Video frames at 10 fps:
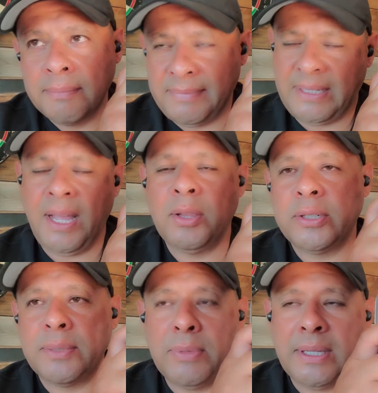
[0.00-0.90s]
Kind of
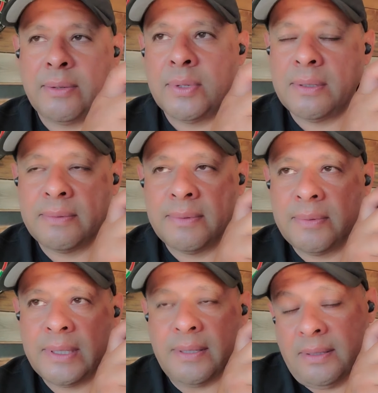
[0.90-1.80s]
looked at me like, what?
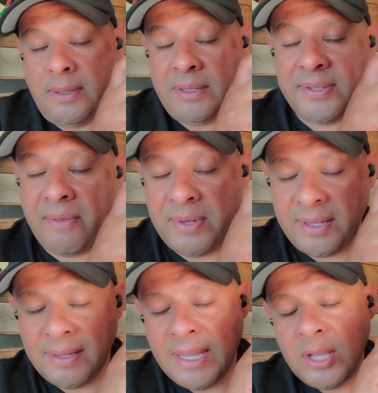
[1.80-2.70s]
I said, just 70.
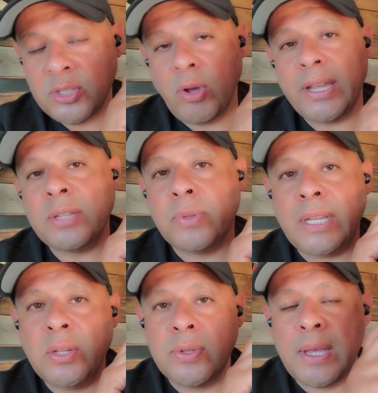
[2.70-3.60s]
So I guess what
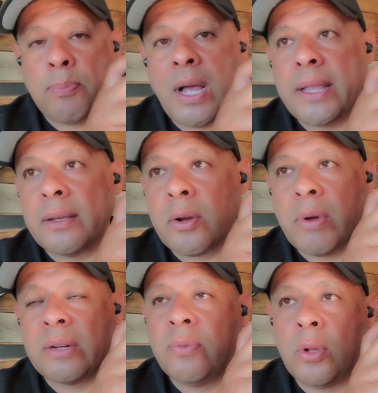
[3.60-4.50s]
they do is they apply the
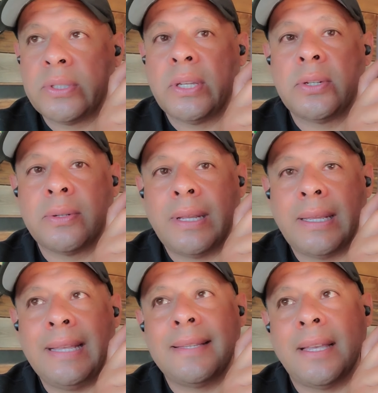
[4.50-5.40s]
correct voltage.
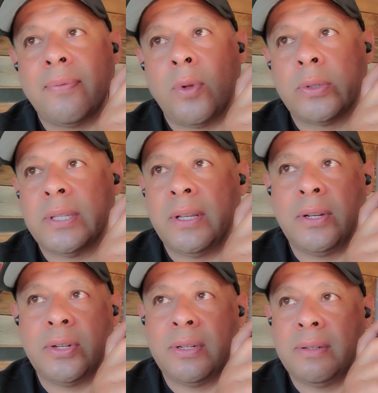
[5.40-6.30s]
He said
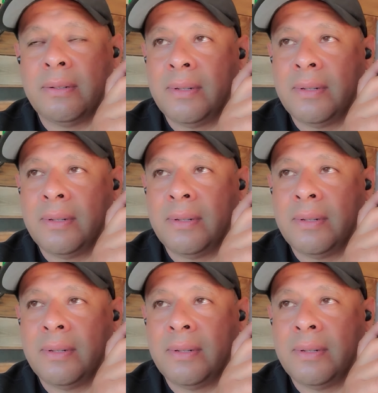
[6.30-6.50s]
voltage and